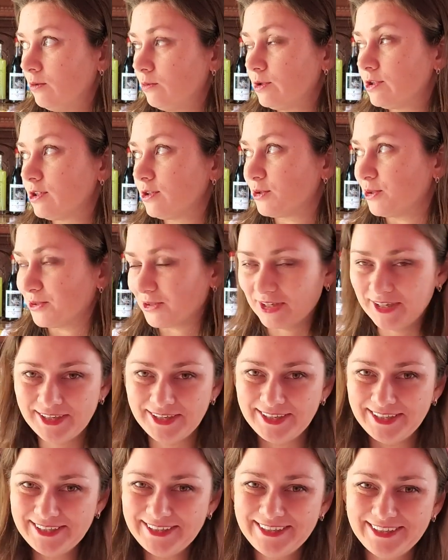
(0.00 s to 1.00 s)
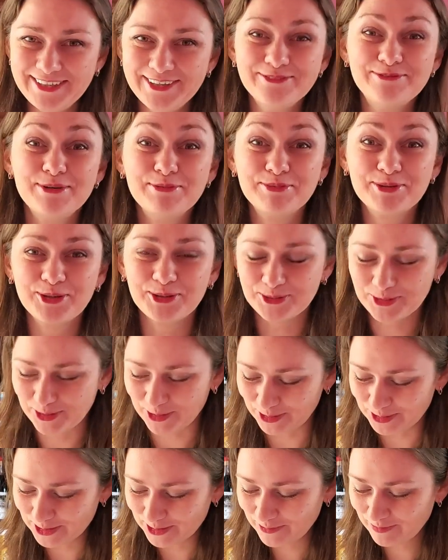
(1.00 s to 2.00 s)
what's it called? Whip Go
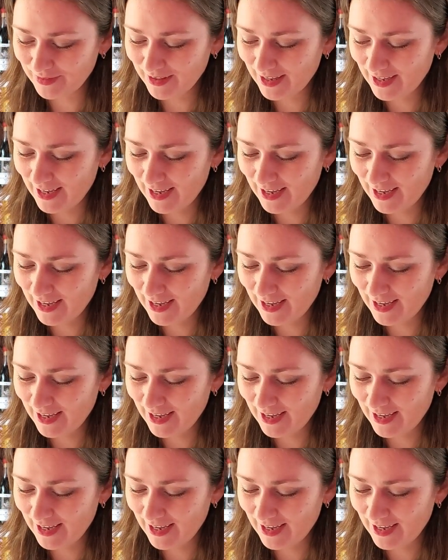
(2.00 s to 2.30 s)
Call.